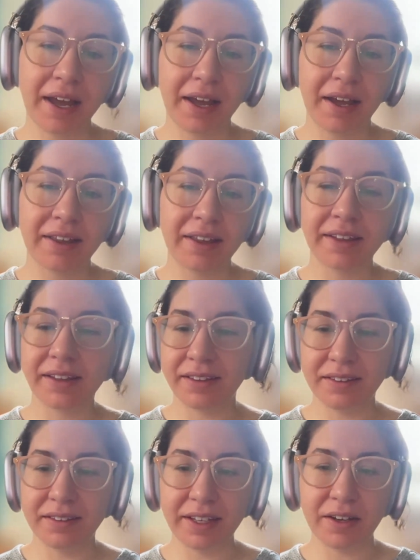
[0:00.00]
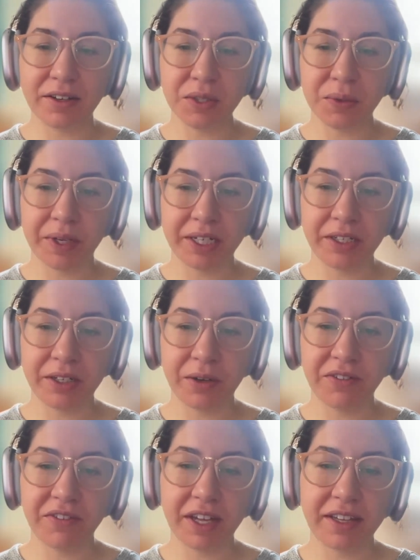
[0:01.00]
And then they also want to
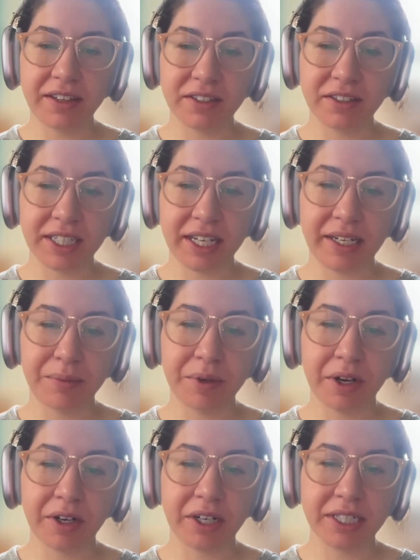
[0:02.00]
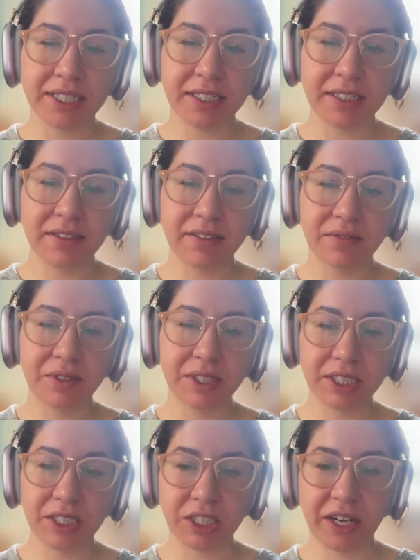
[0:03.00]
know if there's any progress in
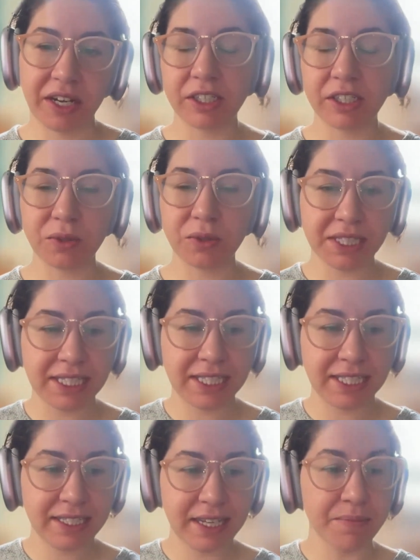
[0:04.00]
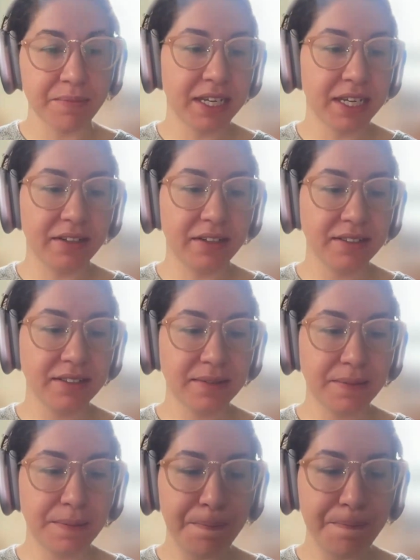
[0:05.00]
research having to do with stem cells.